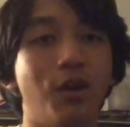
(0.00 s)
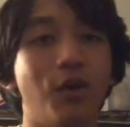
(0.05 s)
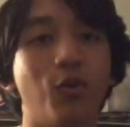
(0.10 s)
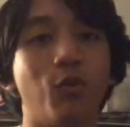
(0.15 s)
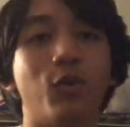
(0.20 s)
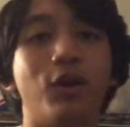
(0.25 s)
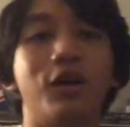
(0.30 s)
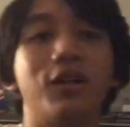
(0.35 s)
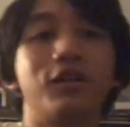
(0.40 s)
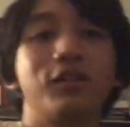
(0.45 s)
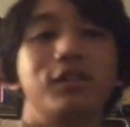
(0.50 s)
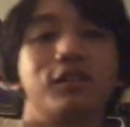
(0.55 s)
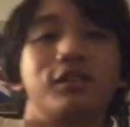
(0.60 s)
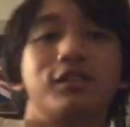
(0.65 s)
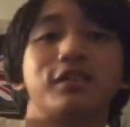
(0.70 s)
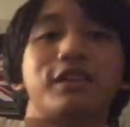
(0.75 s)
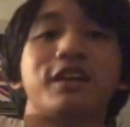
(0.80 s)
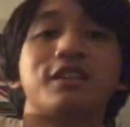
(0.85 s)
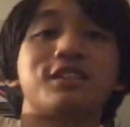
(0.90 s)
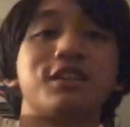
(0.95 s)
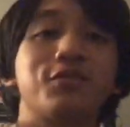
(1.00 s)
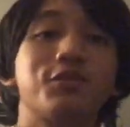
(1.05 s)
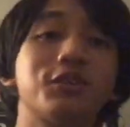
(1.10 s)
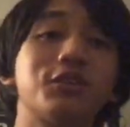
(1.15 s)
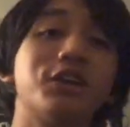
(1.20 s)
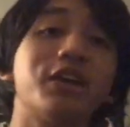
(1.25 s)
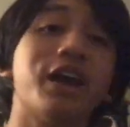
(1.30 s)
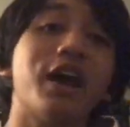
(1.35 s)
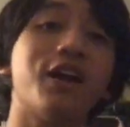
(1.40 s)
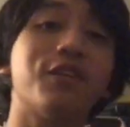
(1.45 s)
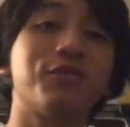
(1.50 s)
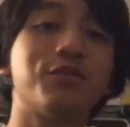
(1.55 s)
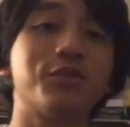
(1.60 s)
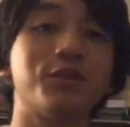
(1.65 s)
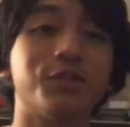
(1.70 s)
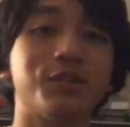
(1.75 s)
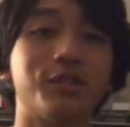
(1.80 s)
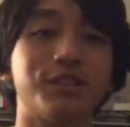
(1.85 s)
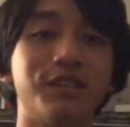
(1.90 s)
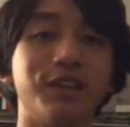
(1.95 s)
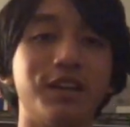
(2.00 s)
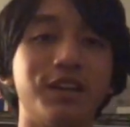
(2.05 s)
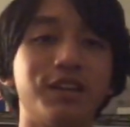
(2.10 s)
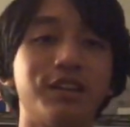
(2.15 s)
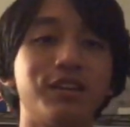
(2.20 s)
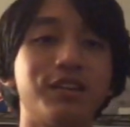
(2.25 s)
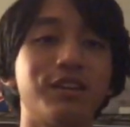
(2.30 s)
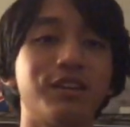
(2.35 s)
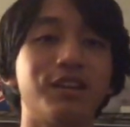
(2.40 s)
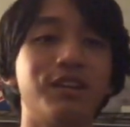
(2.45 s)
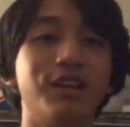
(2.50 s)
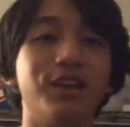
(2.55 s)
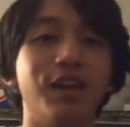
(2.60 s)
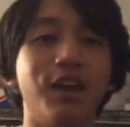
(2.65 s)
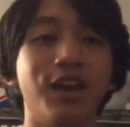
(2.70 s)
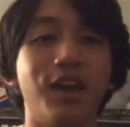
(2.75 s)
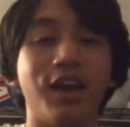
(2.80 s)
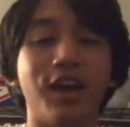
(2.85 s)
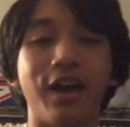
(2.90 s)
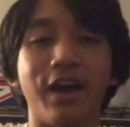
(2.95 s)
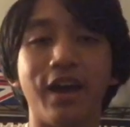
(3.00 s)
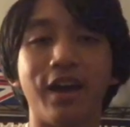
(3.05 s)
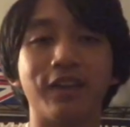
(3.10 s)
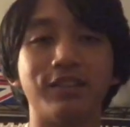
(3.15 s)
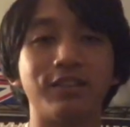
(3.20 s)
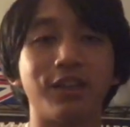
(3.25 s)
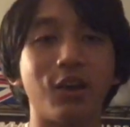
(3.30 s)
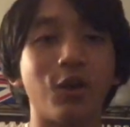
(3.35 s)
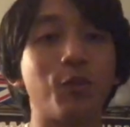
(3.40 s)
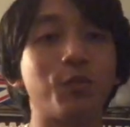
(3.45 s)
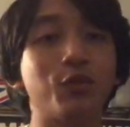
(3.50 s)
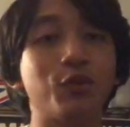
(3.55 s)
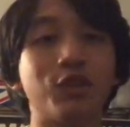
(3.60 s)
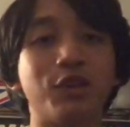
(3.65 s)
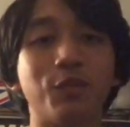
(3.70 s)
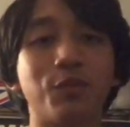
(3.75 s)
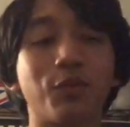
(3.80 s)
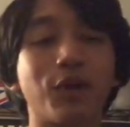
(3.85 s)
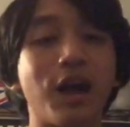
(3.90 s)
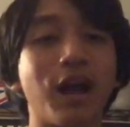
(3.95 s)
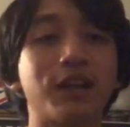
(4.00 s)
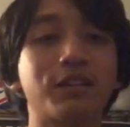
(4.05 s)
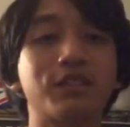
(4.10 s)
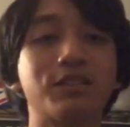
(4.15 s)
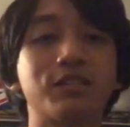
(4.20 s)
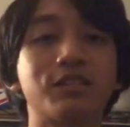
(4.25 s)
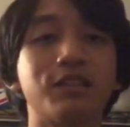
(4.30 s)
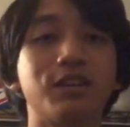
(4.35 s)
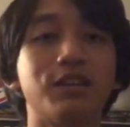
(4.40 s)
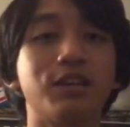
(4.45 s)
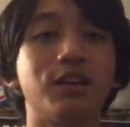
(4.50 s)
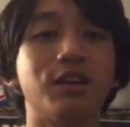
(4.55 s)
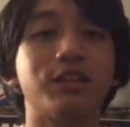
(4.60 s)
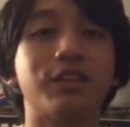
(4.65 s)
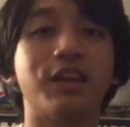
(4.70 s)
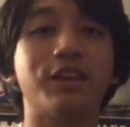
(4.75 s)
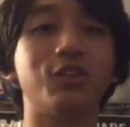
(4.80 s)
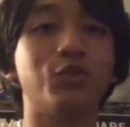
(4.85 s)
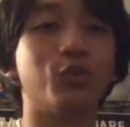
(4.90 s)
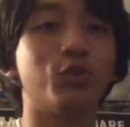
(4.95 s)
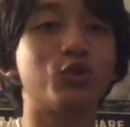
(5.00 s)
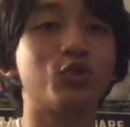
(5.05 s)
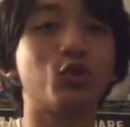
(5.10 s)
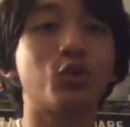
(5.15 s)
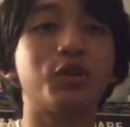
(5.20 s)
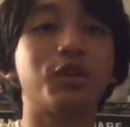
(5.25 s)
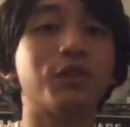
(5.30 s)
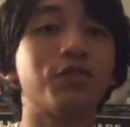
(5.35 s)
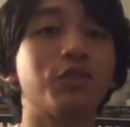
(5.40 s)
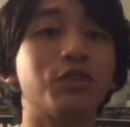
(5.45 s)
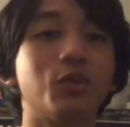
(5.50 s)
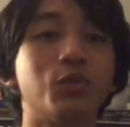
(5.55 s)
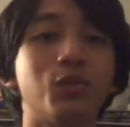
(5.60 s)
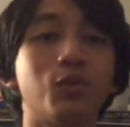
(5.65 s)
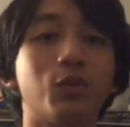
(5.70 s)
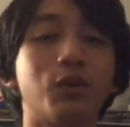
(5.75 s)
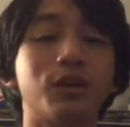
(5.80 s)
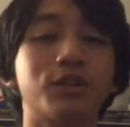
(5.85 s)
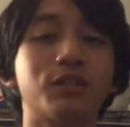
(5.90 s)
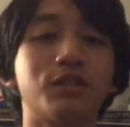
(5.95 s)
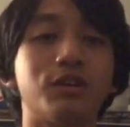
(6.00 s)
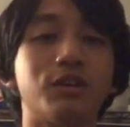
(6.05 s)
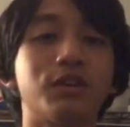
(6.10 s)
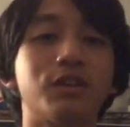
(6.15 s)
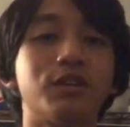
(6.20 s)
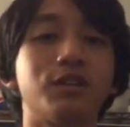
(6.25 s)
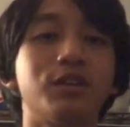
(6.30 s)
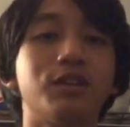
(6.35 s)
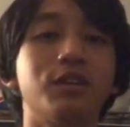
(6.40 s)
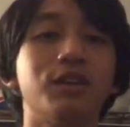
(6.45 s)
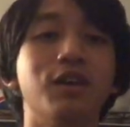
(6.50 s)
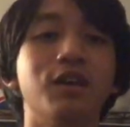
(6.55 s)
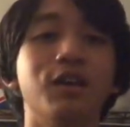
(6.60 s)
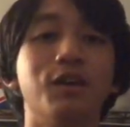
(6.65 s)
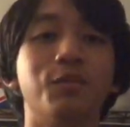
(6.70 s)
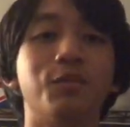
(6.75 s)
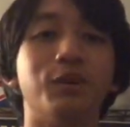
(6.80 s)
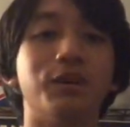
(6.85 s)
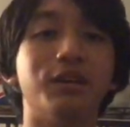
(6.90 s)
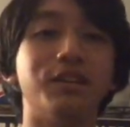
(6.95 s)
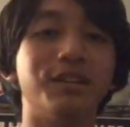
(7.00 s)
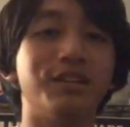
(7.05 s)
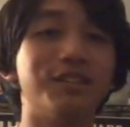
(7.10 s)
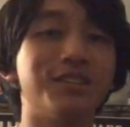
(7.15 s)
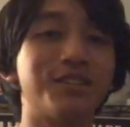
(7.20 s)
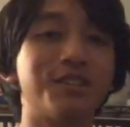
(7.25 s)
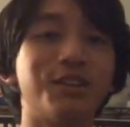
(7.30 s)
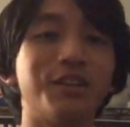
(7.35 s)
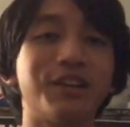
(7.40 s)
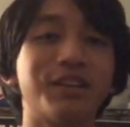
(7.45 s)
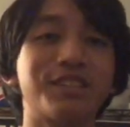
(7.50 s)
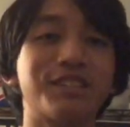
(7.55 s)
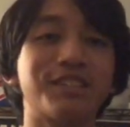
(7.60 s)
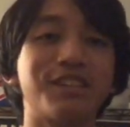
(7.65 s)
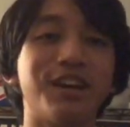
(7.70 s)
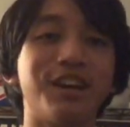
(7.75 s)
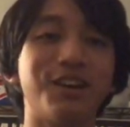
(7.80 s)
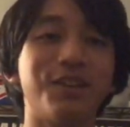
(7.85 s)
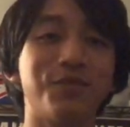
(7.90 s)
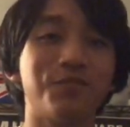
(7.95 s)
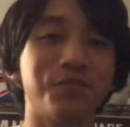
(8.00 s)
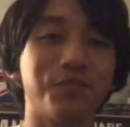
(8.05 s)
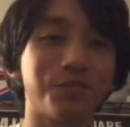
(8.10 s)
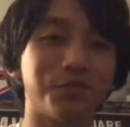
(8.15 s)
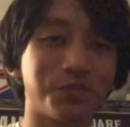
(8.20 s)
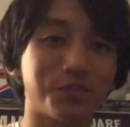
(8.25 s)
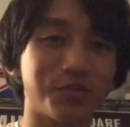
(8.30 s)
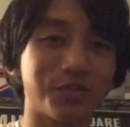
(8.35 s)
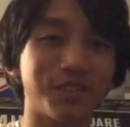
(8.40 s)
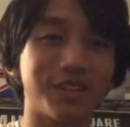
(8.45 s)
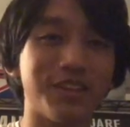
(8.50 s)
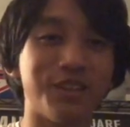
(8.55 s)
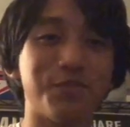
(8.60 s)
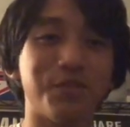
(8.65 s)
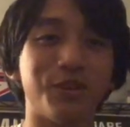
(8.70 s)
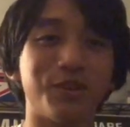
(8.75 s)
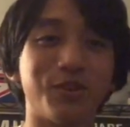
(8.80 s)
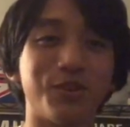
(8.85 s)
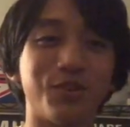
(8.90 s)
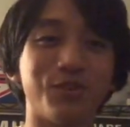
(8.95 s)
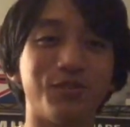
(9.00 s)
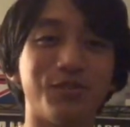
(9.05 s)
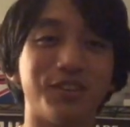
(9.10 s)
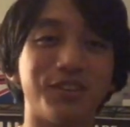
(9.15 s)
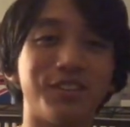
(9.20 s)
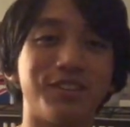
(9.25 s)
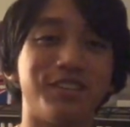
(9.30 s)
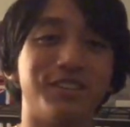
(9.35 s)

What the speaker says: Well, that's everything I have for you today, and I hope you keep practicing and that you enjoyed everything we worked on, but until next time, keep on grooving.